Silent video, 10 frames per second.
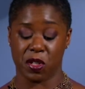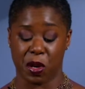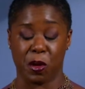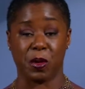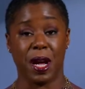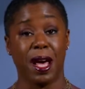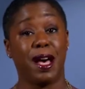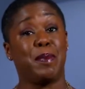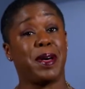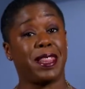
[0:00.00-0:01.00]
old.
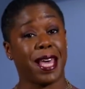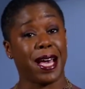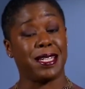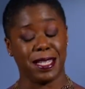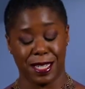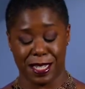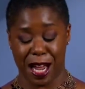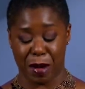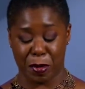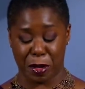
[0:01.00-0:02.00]
But that didn't
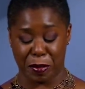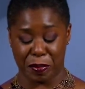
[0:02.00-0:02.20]
stop her.